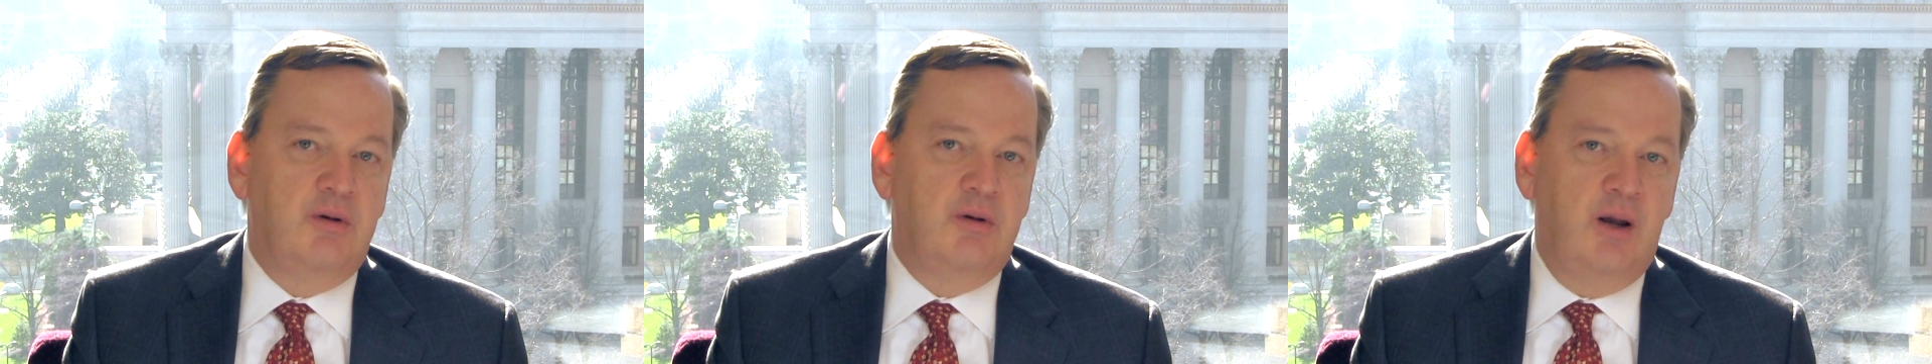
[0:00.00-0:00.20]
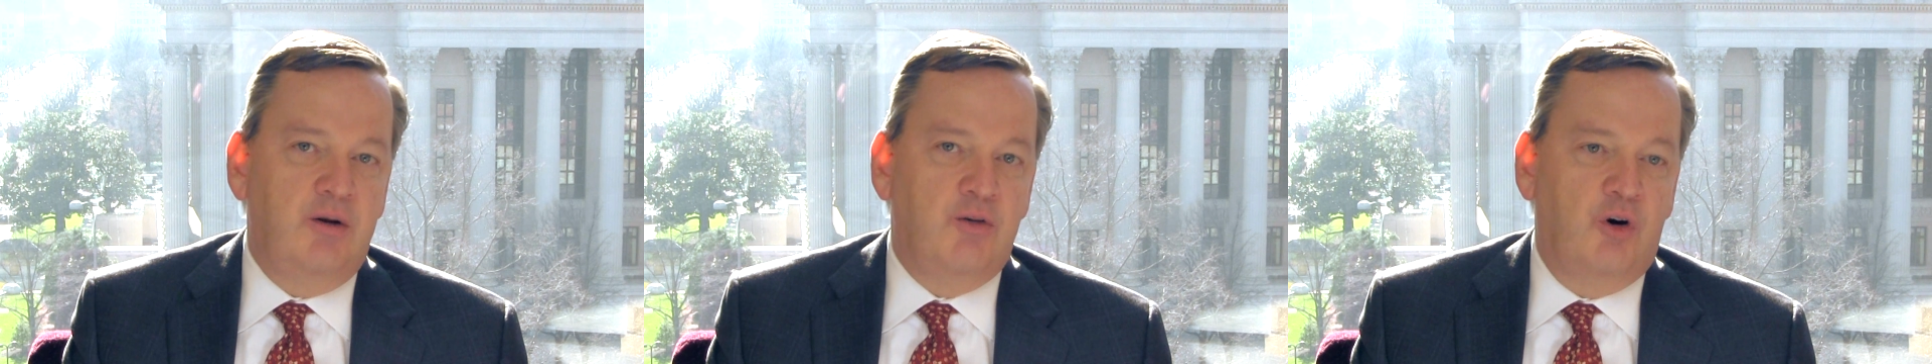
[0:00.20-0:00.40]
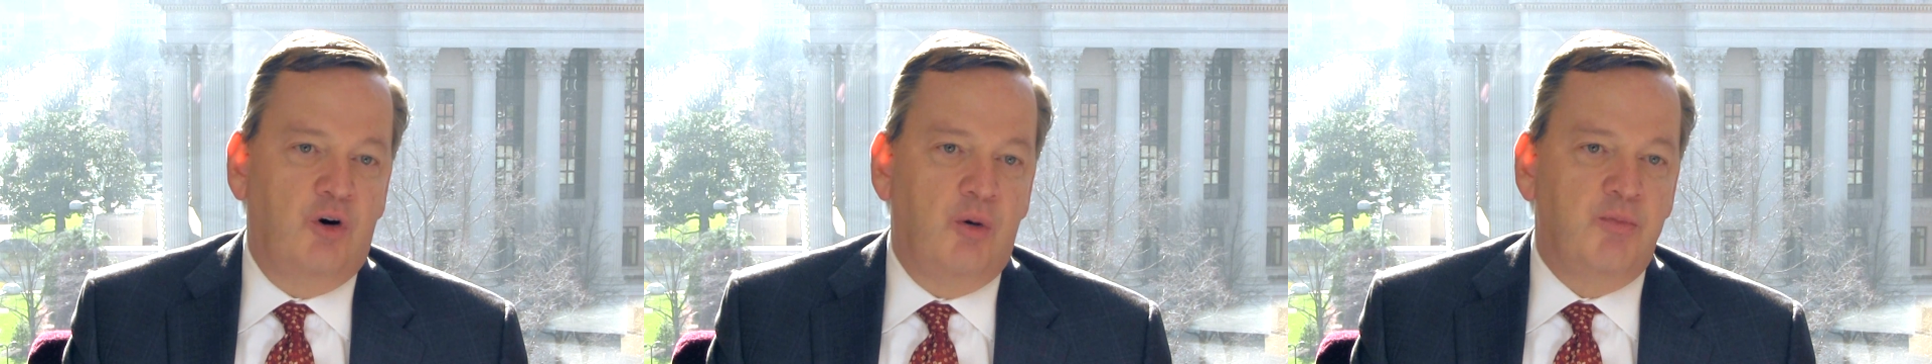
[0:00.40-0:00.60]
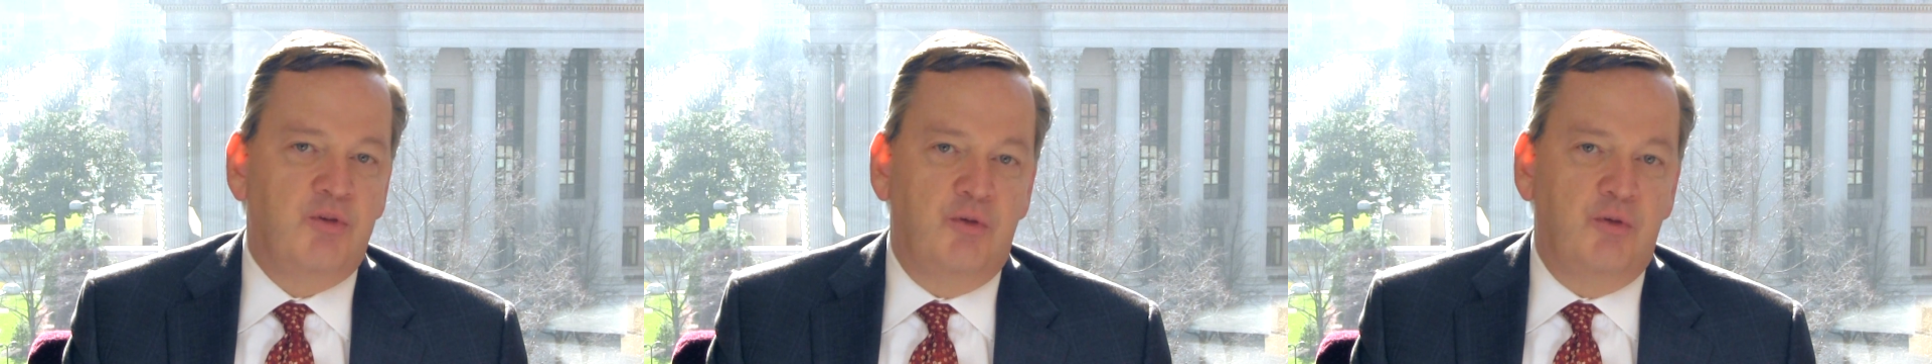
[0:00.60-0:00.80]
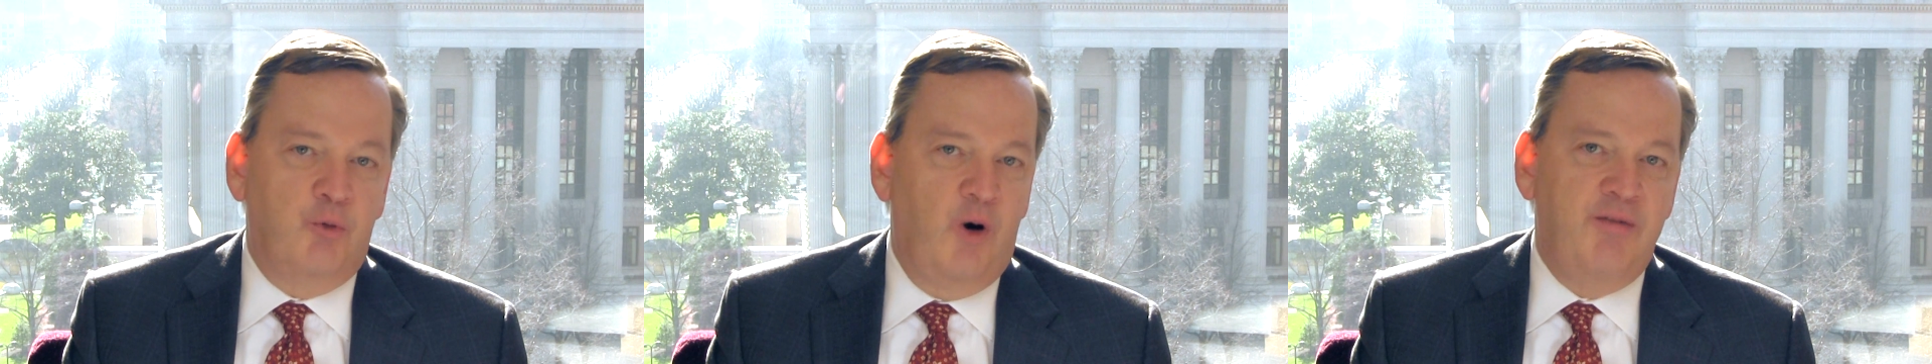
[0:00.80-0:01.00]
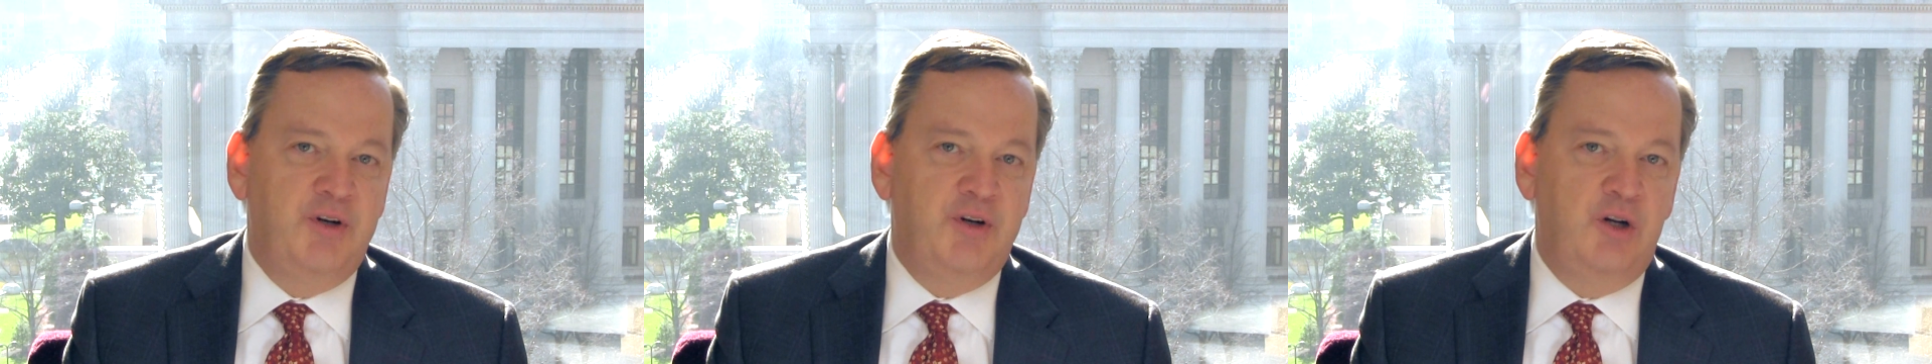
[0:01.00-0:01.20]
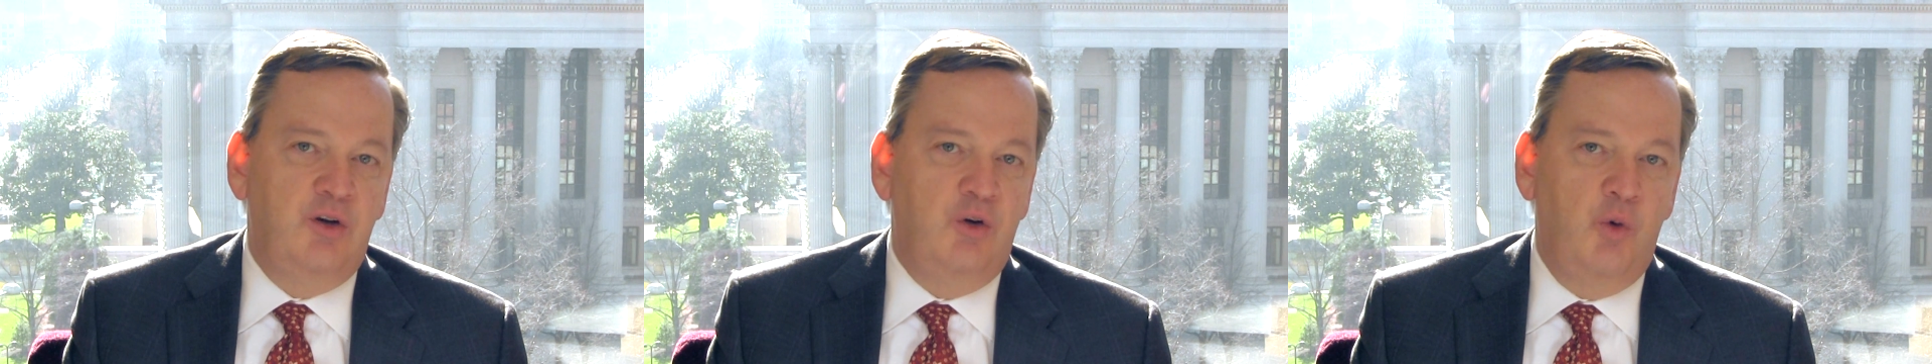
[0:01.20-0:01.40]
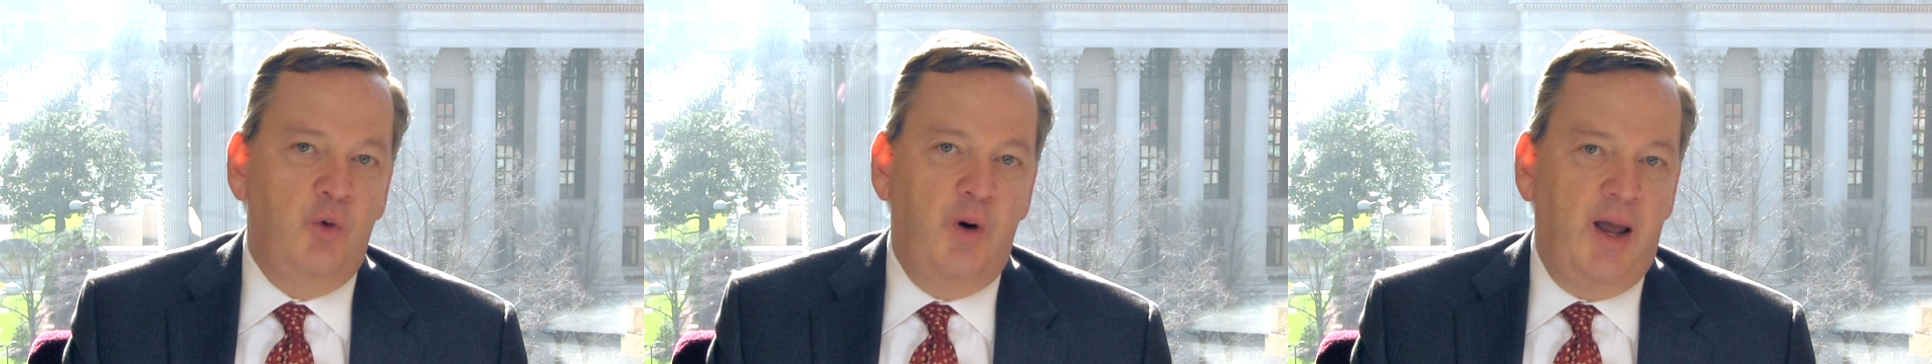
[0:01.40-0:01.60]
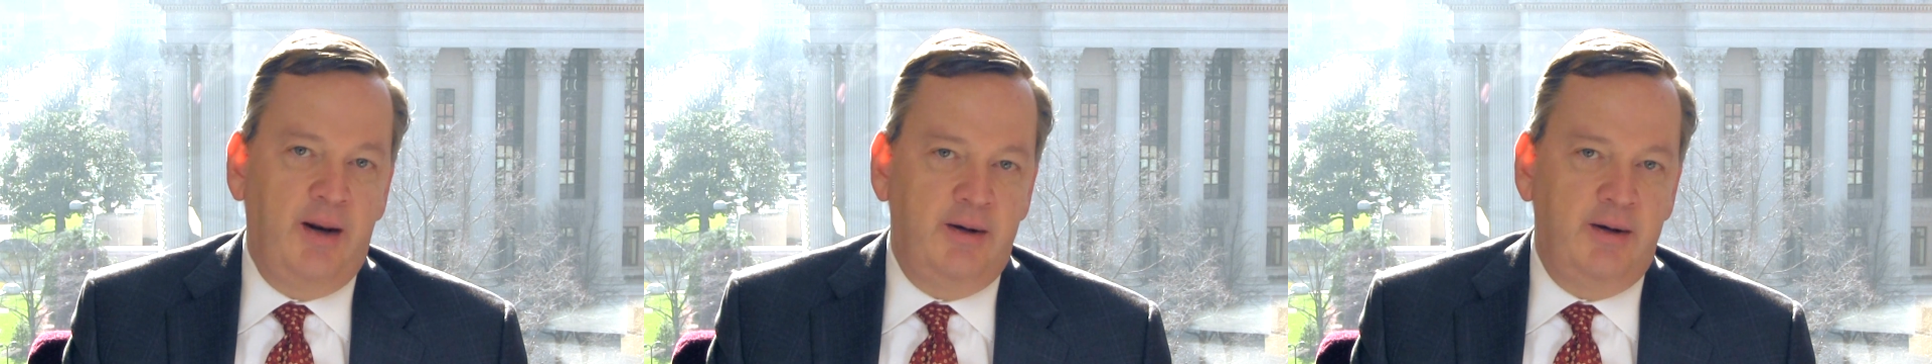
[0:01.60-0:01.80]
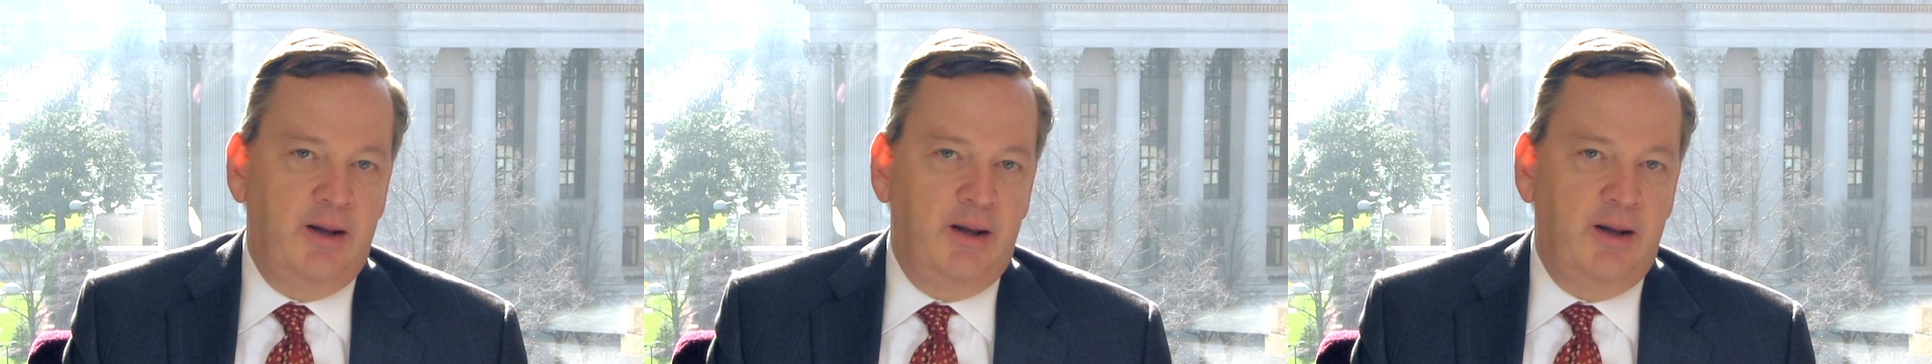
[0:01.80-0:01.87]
in terms of revenue and